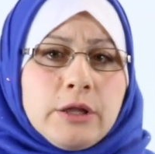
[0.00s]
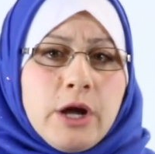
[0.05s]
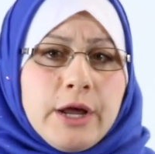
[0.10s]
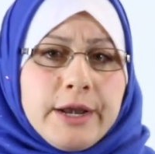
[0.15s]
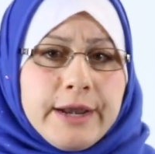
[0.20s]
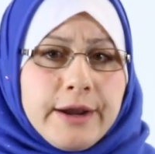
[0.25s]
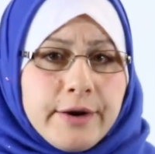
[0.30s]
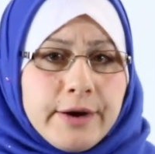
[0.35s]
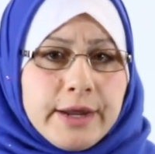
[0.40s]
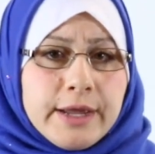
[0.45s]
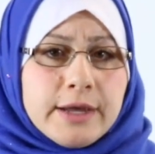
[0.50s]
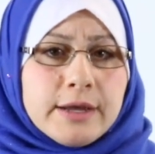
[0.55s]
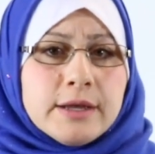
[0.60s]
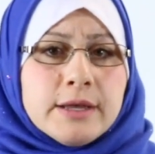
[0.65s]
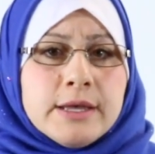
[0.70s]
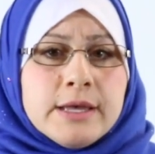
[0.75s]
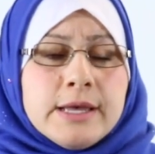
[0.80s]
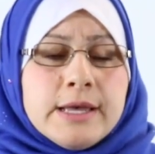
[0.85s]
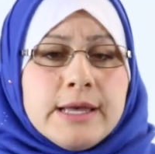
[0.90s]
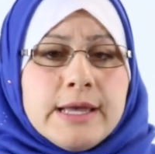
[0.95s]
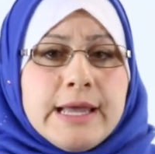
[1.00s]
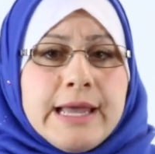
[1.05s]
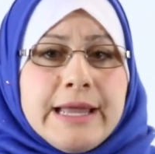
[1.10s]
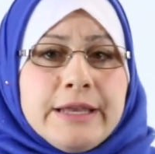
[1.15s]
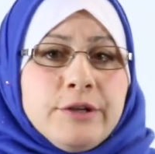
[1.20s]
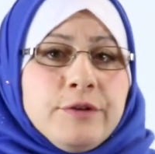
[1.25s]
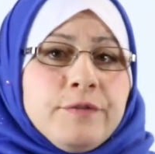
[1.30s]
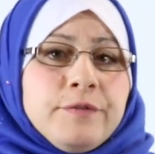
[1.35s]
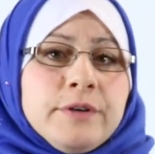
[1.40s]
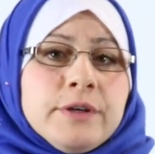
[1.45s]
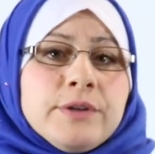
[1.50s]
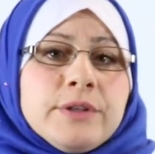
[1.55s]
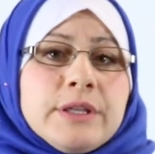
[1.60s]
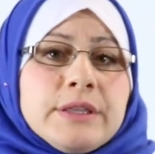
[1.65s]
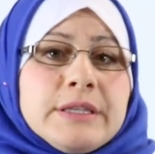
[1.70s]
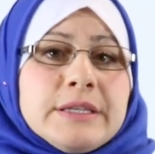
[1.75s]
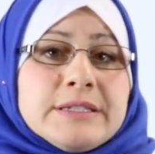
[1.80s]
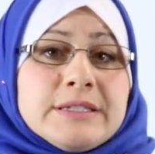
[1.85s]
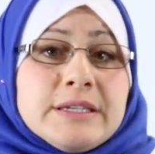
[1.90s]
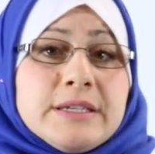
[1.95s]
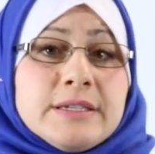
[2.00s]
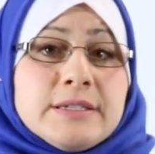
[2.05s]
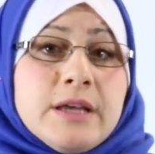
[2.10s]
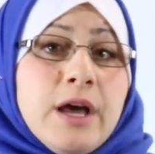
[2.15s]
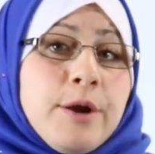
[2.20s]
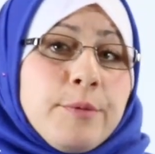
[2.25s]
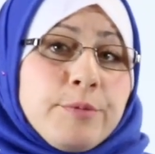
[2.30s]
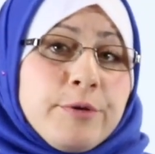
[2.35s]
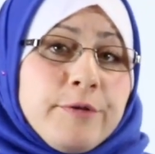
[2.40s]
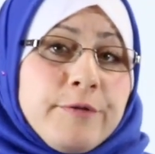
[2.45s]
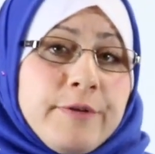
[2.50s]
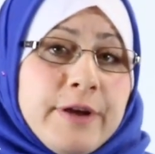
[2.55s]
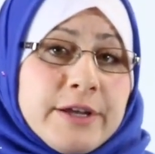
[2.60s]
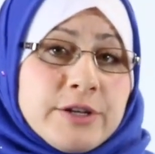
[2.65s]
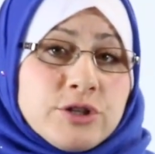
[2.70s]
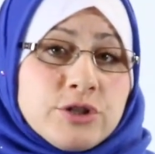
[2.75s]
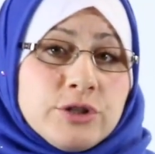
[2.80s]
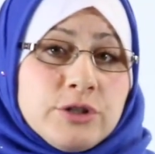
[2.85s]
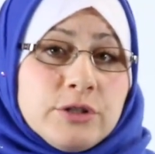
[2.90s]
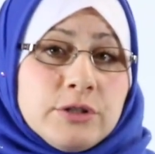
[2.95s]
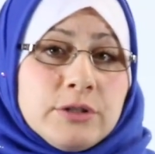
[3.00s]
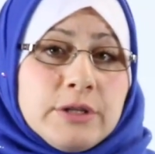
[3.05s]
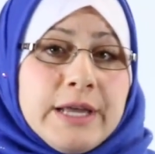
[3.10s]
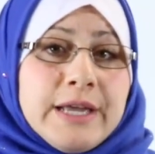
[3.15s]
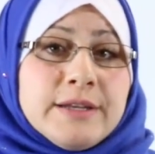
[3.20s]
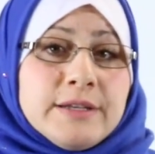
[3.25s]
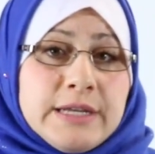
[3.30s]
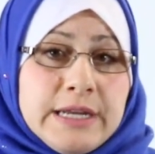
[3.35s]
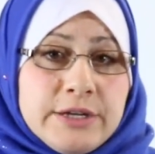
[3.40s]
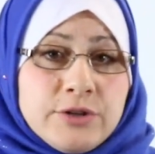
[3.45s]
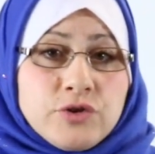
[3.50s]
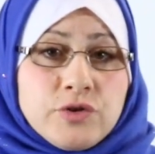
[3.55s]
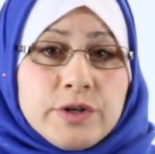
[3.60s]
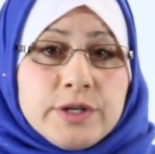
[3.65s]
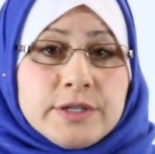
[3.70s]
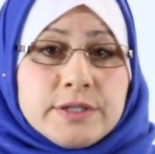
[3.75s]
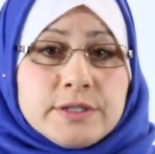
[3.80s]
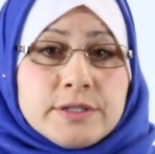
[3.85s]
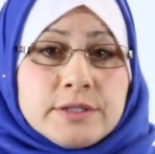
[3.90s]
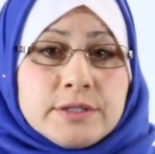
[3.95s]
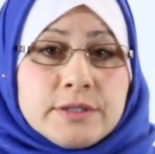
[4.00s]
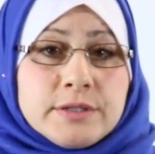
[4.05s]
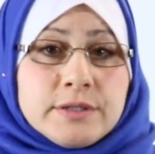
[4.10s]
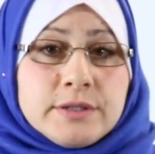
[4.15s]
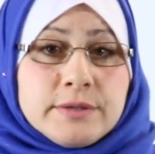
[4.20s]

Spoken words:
lot area and you feel that this is unprofessional and dangerous."